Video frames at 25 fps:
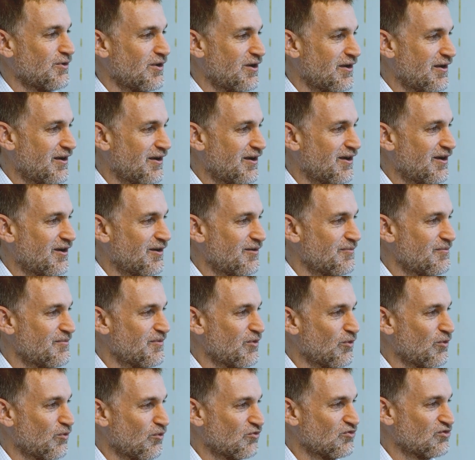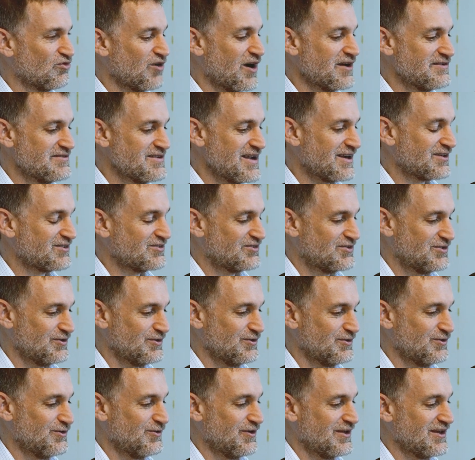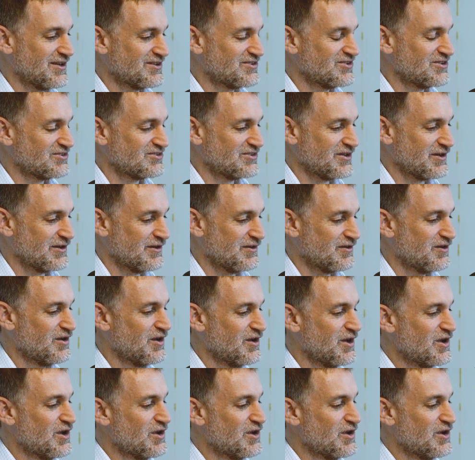right next to an existing